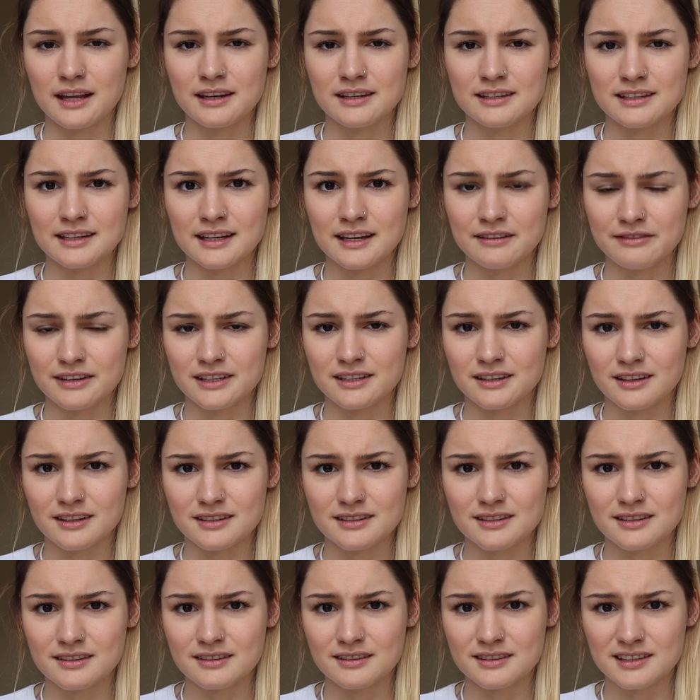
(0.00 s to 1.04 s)
and if it
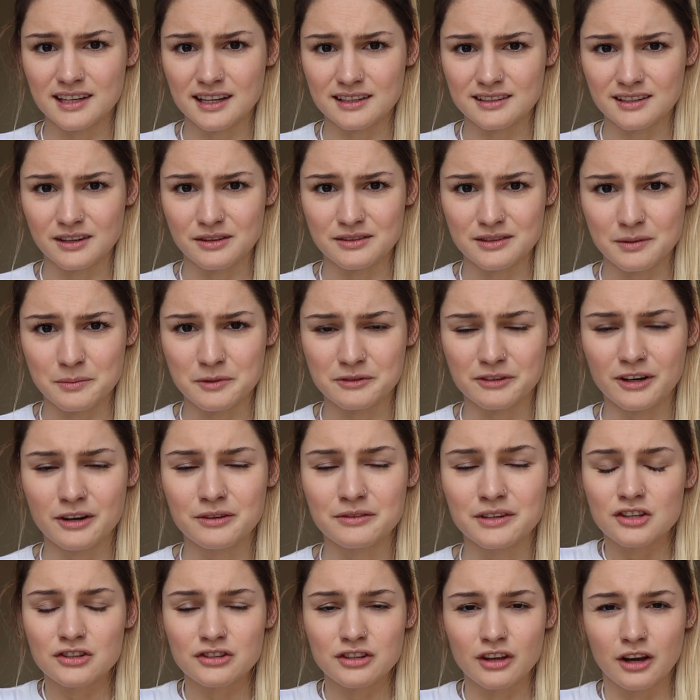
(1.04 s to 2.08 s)
does, Tesco's up the
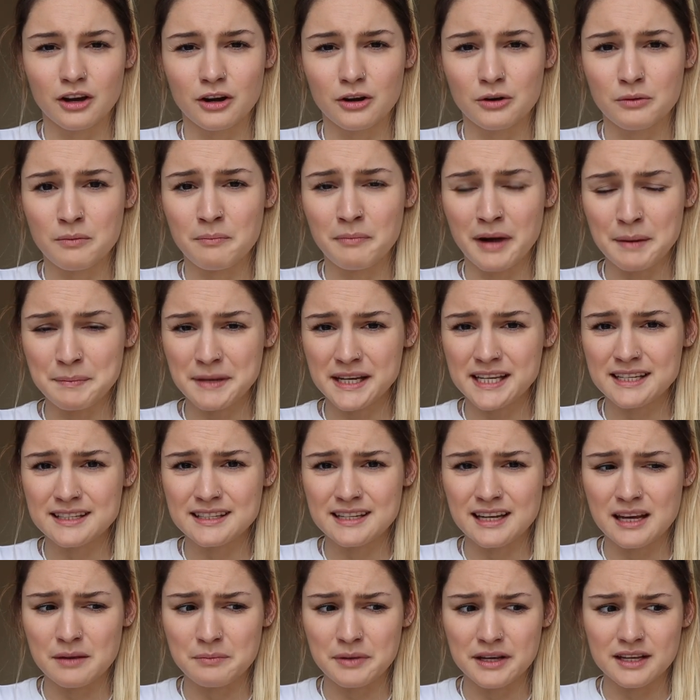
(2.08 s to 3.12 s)
road. So my
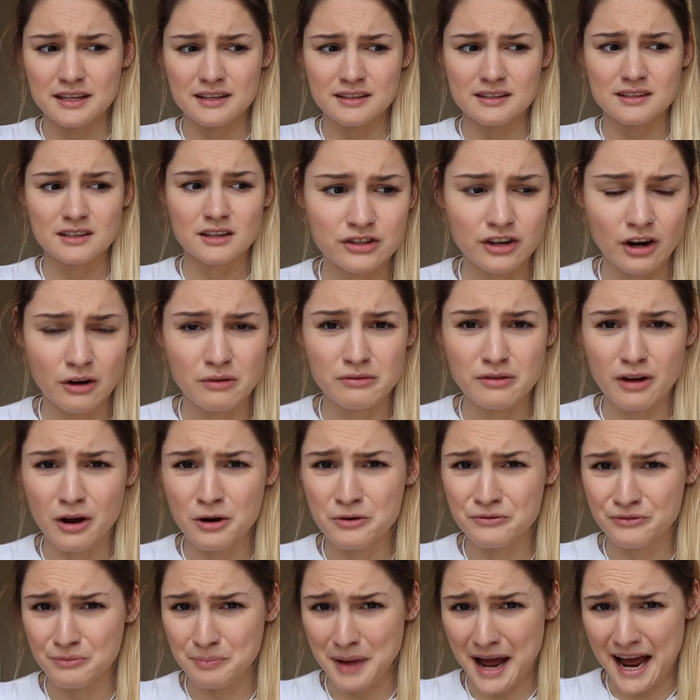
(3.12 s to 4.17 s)
biggest tip is don't
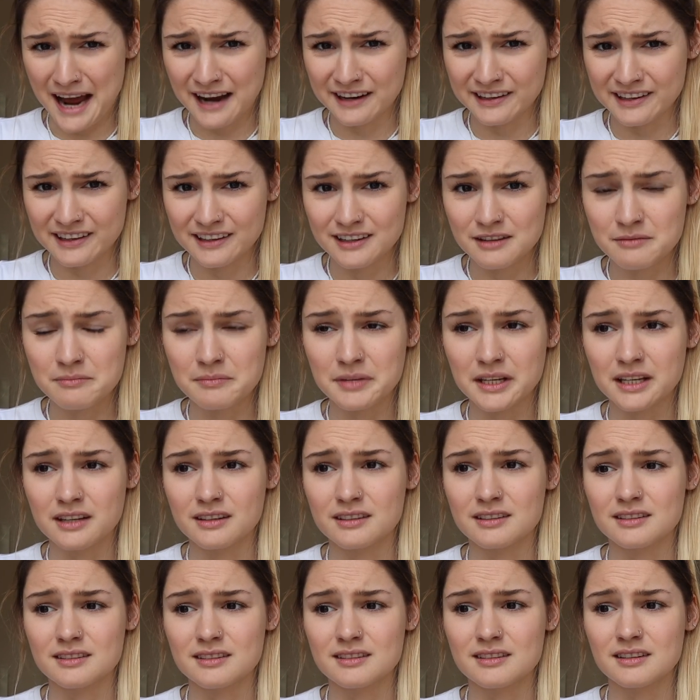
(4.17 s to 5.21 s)
overpack,
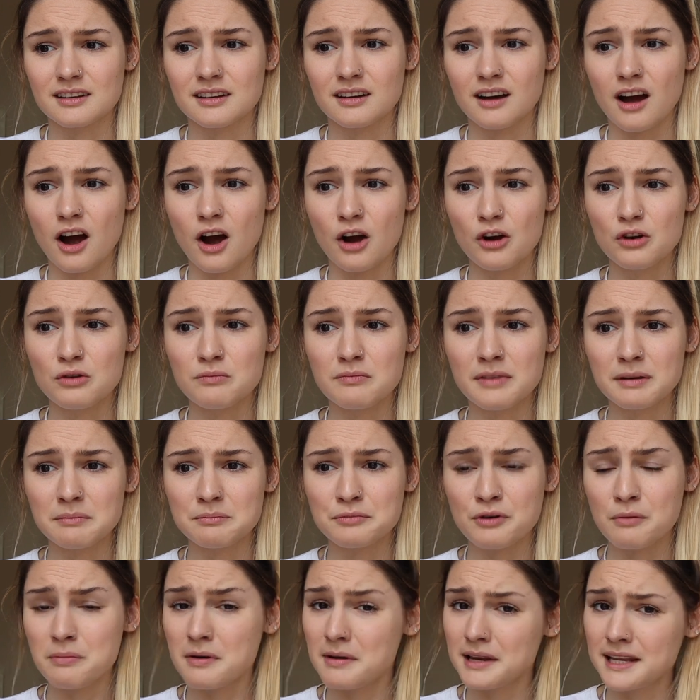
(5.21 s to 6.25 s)
because home
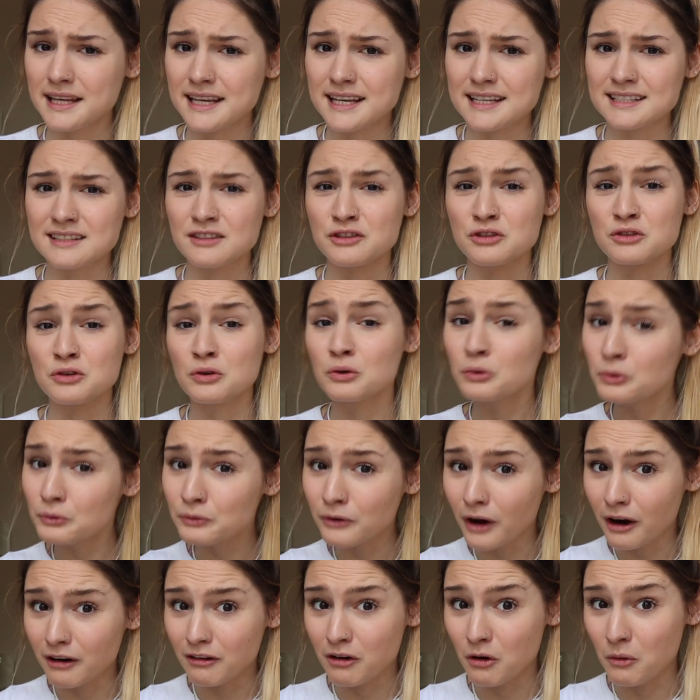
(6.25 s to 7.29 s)
probably isn't
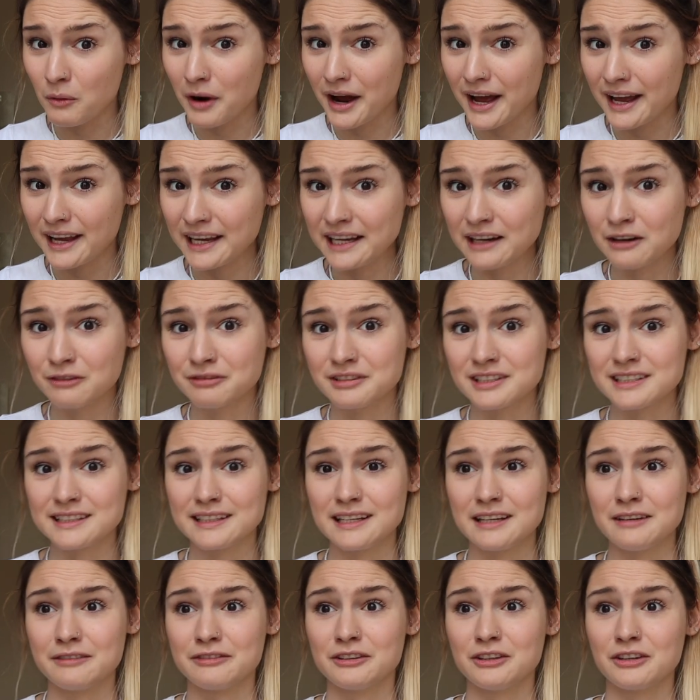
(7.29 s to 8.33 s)
too far away.
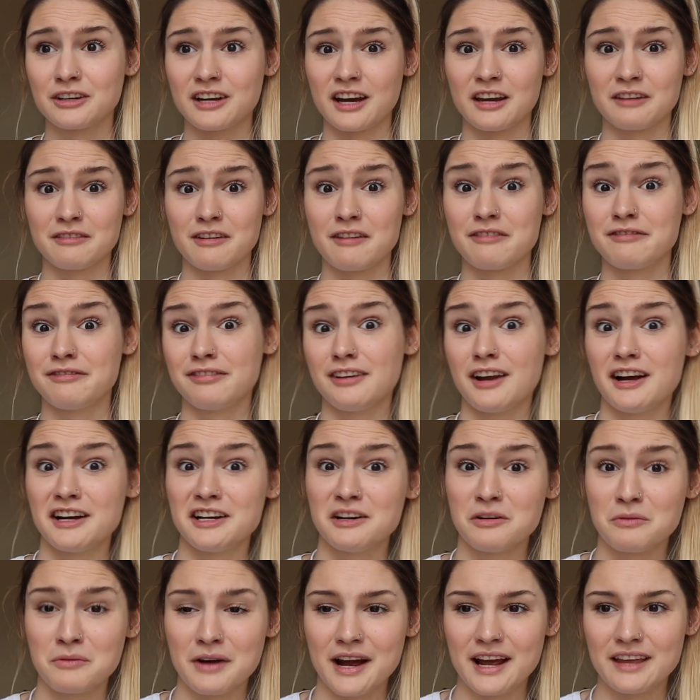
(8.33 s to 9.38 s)
Obviously, if you're kind of a
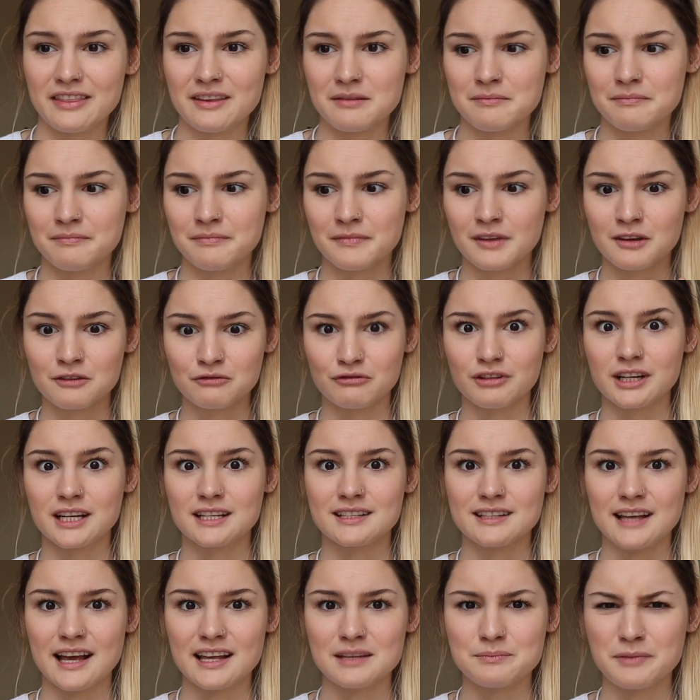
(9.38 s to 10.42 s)
flight away, then
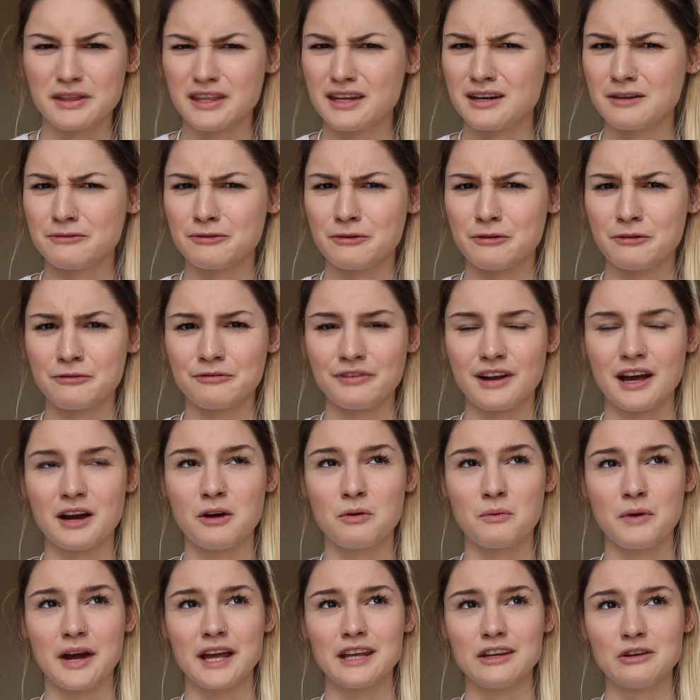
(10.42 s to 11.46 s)
reassess. But then if you're a
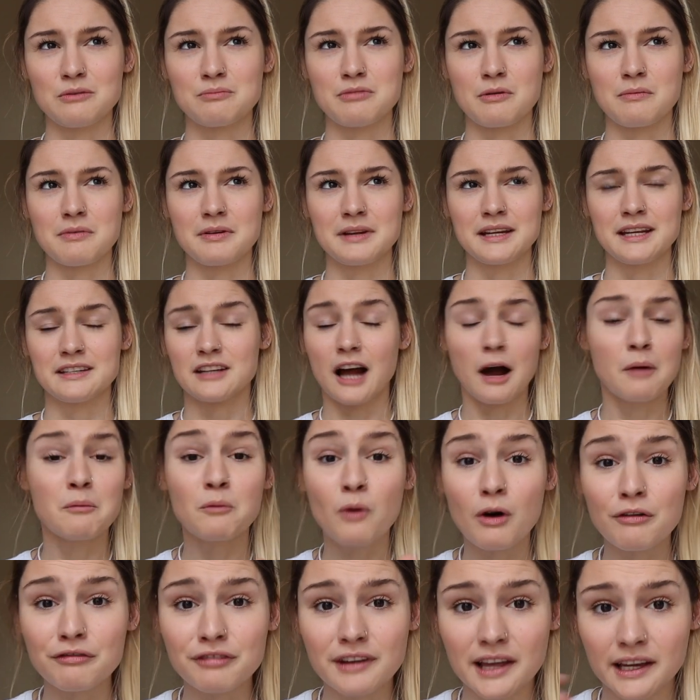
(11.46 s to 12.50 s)
flight away, you probably need...
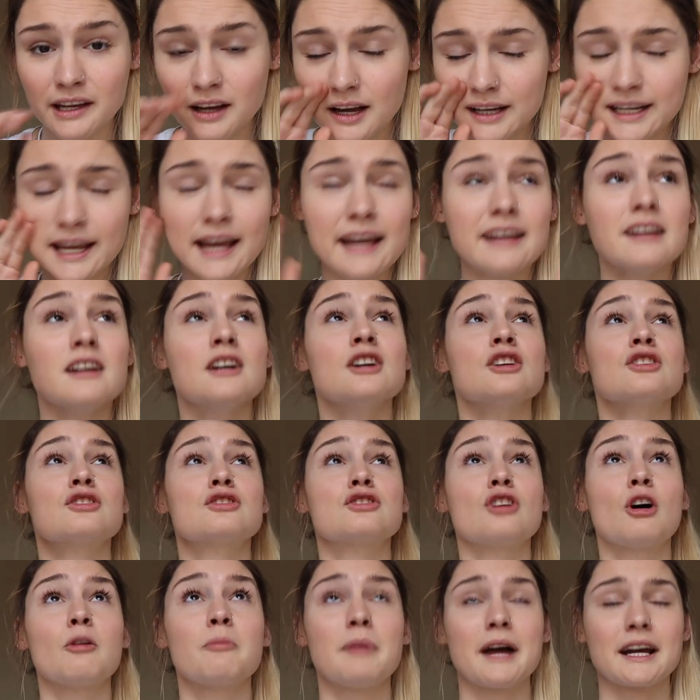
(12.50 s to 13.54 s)
I'm waffling. Okay,
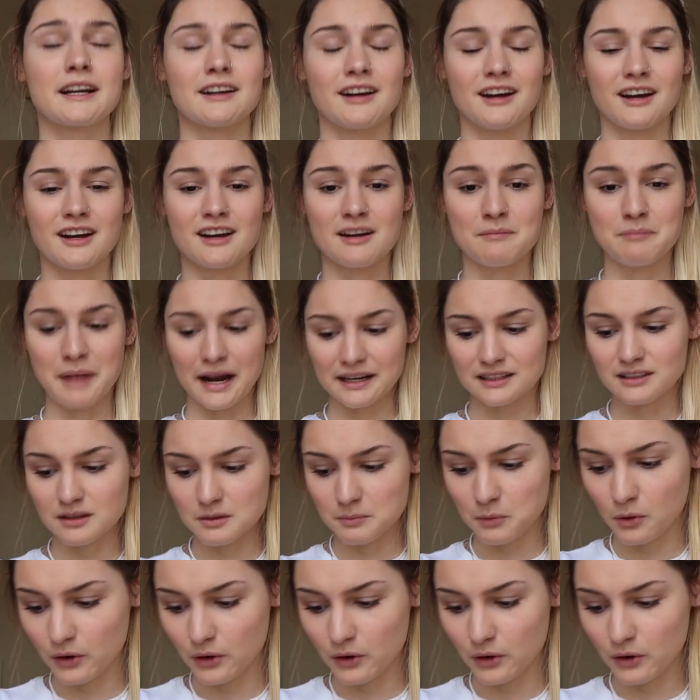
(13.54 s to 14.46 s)
stop, Becca. Back to the